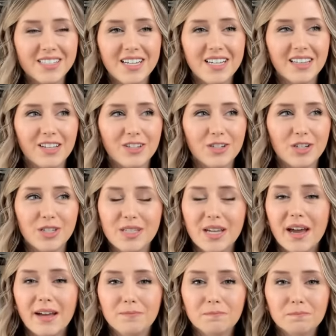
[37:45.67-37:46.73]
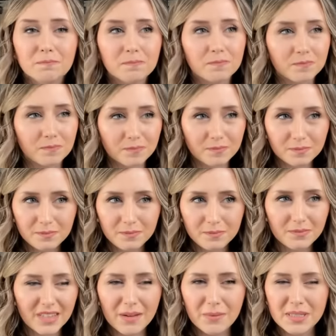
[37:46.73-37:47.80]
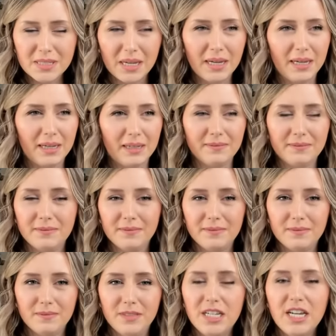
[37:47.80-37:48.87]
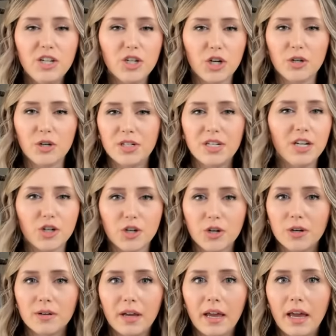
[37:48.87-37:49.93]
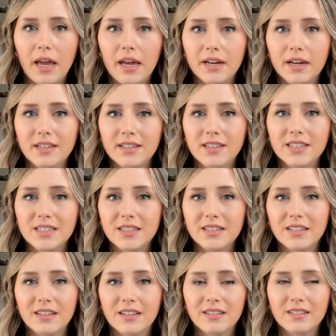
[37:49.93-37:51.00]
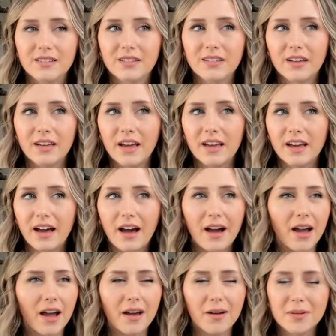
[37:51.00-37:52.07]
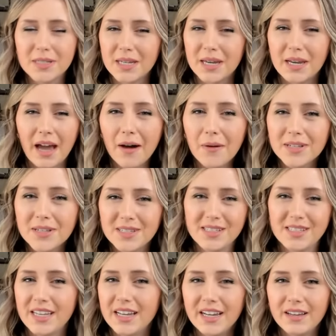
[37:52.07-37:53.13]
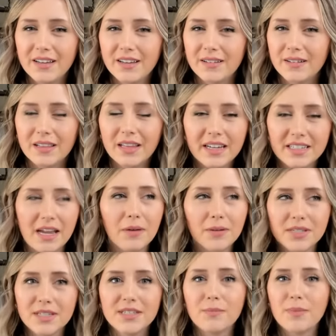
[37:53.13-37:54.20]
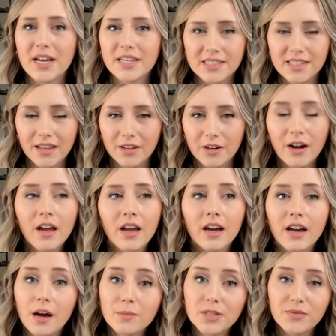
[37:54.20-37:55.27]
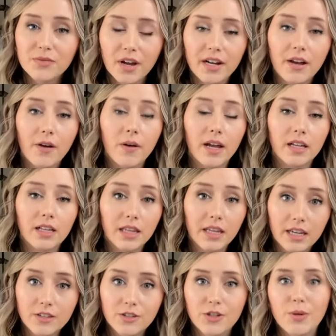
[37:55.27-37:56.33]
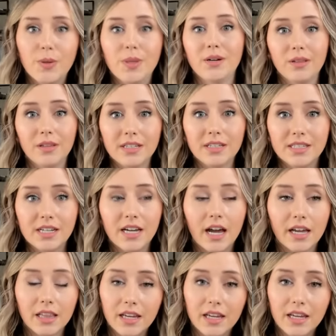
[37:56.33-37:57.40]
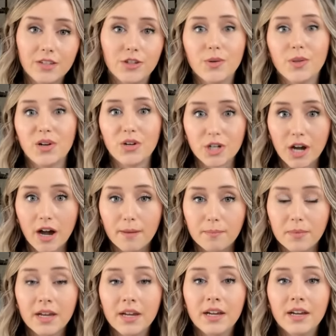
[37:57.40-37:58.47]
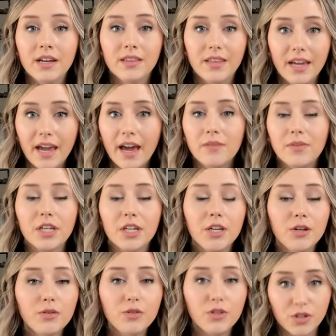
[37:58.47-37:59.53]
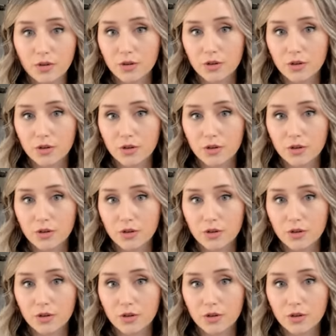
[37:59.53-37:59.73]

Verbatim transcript: listing that just said was like teacher t-shirt and I, I, was like how is this getting clicks how is this a bestseller come to find out i click into their listing i click into their shop they have a huge